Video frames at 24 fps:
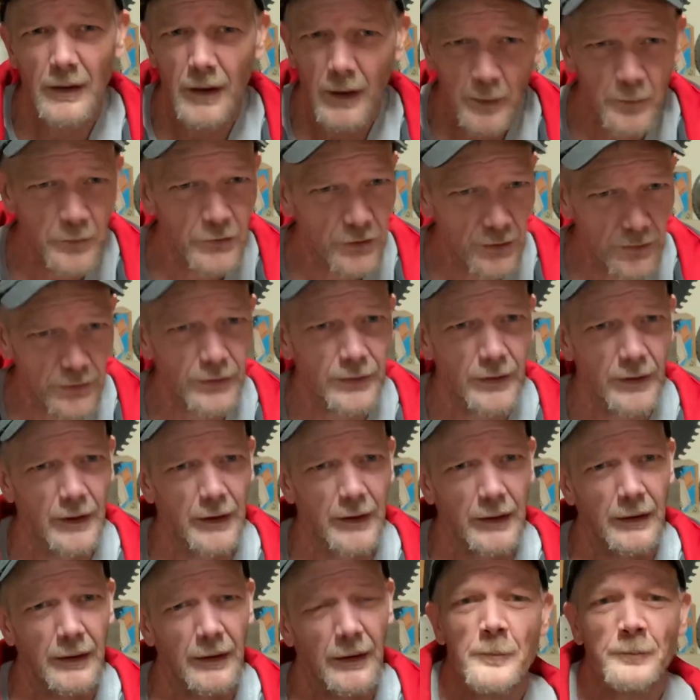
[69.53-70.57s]
I'm just saying.
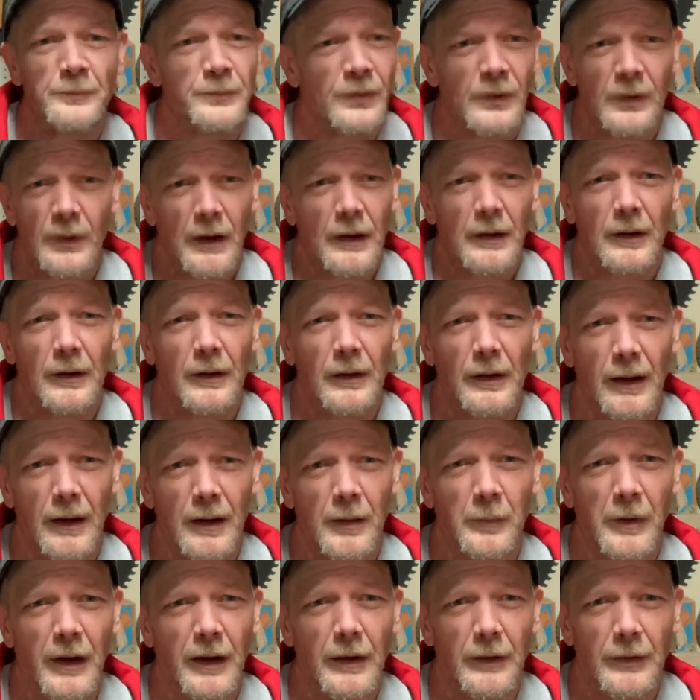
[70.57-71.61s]
I'm not going to lie
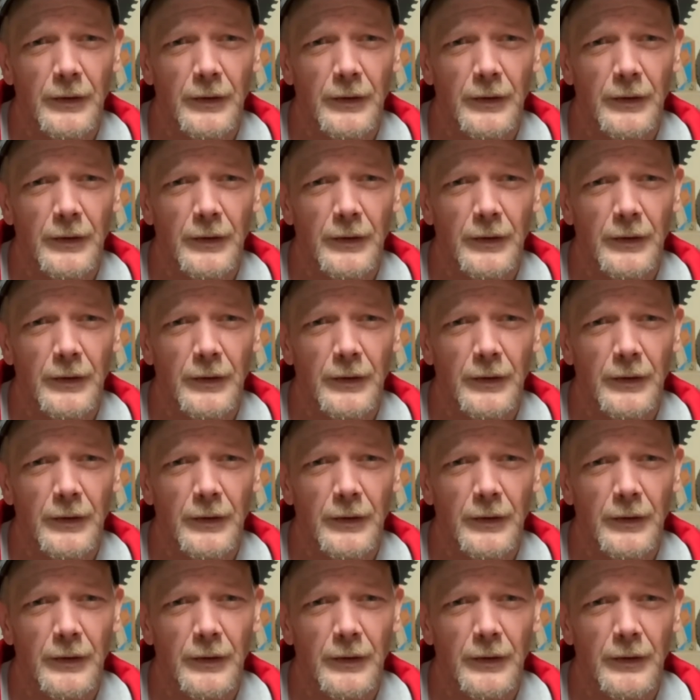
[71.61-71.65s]
about it.